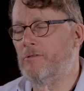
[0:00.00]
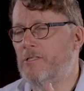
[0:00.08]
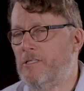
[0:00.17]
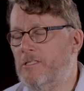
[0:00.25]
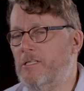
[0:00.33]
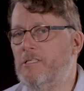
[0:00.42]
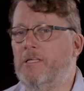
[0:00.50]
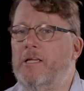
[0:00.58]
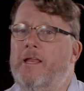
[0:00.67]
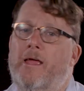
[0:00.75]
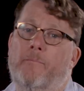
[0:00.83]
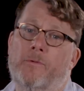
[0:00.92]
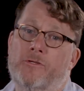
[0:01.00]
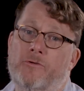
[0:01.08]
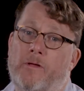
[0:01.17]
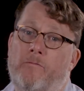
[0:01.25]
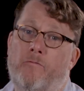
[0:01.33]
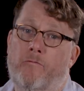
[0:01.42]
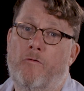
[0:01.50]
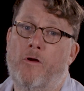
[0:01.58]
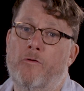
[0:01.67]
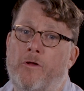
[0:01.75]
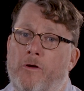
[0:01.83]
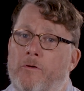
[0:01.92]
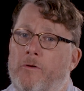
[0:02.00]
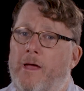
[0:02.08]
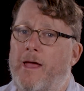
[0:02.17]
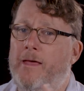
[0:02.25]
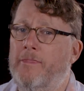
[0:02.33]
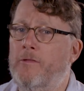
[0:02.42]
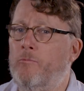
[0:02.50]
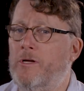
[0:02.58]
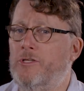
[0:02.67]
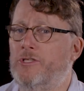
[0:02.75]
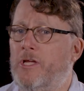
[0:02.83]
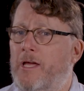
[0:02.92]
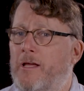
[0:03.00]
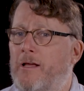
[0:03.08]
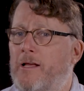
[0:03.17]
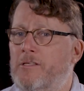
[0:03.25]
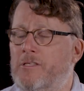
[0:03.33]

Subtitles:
was a disconnect between Frodo and the Witch King,